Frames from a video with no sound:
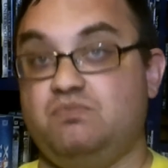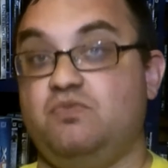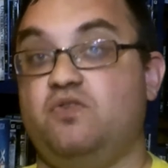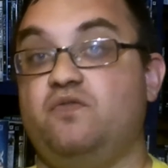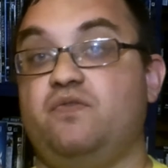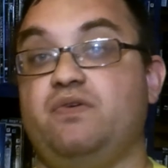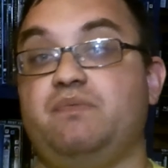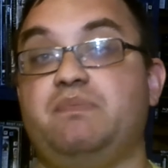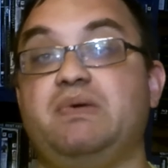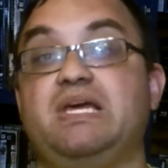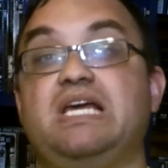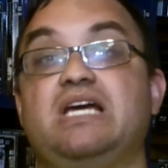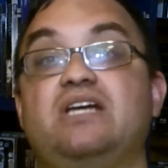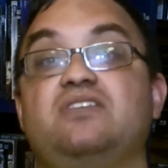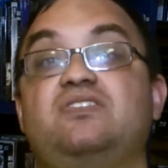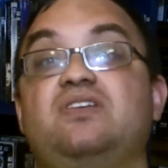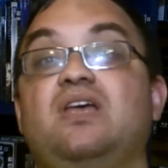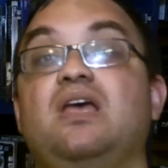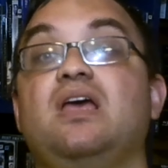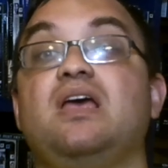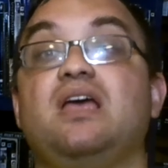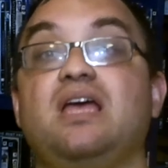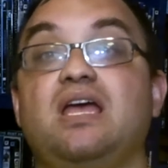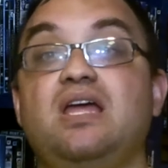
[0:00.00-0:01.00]
movie,
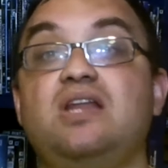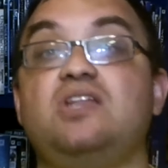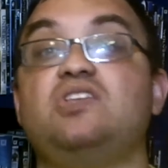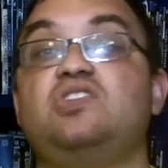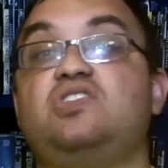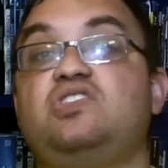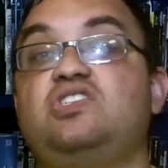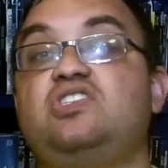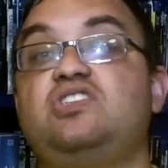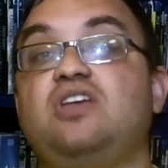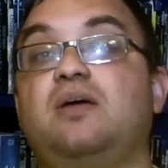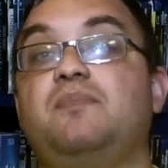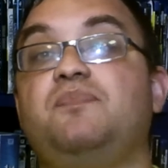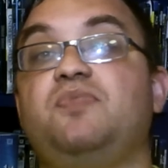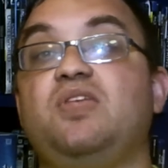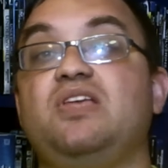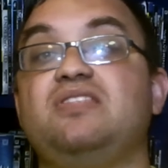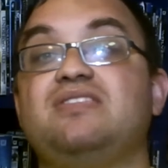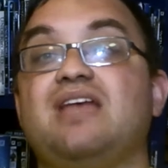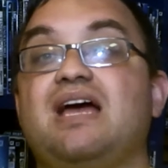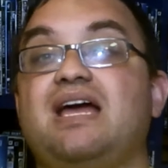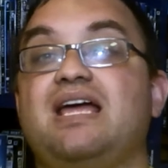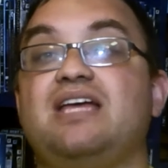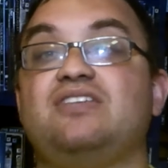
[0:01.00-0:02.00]
because it is
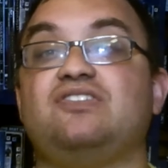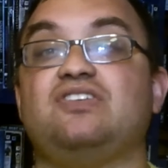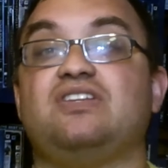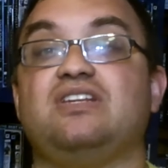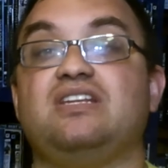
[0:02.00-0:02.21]
something that